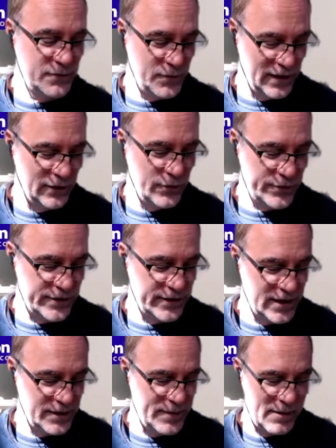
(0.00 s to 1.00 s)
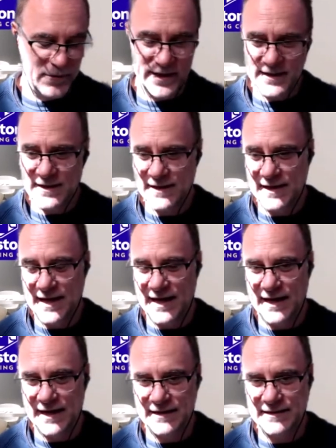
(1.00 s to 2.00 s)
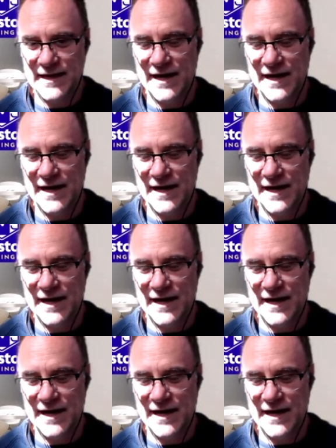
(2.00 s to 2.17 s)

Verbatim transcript: We launched it to the public, and Fantastic.